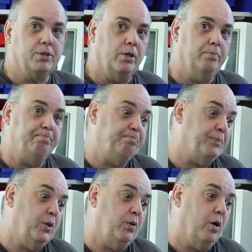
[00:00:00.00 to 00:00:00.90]
so
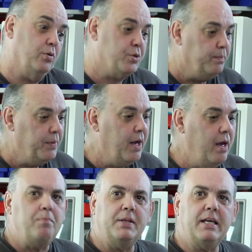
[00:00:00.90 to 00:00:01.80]
who knows.
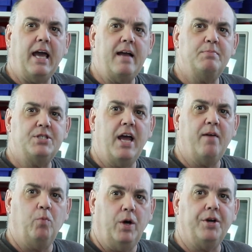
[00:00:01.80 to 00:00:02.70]
But the game's
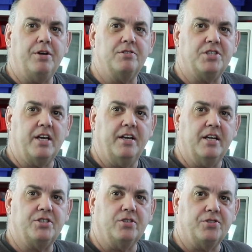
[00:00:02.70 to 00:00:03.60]
name will use the
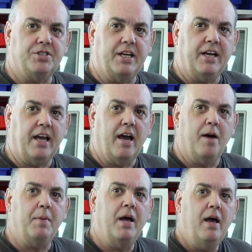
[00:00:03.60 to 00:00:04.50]
initials
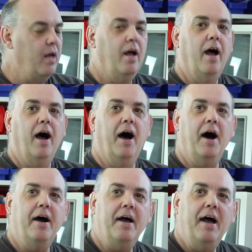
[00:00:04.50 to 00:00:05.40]
DDM.
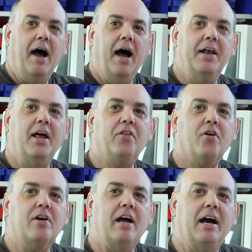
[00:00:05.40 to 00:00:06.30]

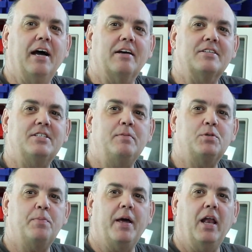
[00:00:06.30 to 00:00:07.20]
It
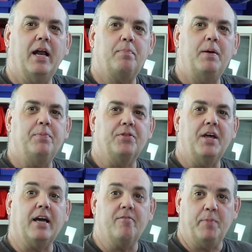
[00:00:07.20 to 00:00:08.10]
seems to be a lot of people
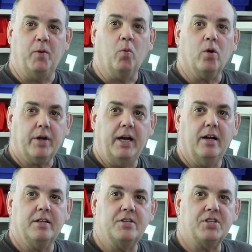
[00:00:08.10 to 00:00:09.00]
think I've been working
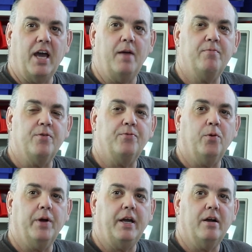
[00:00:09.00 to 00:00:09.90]
on this game for
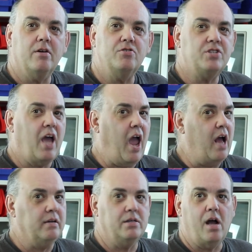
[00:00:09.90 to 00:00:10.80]
40 years,
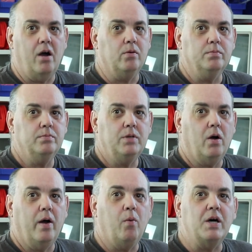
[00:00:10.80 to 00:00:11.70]
and no,
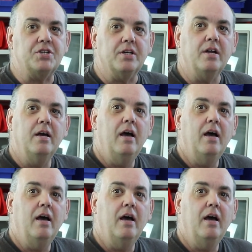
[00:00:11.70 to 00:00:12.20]
I wasn't.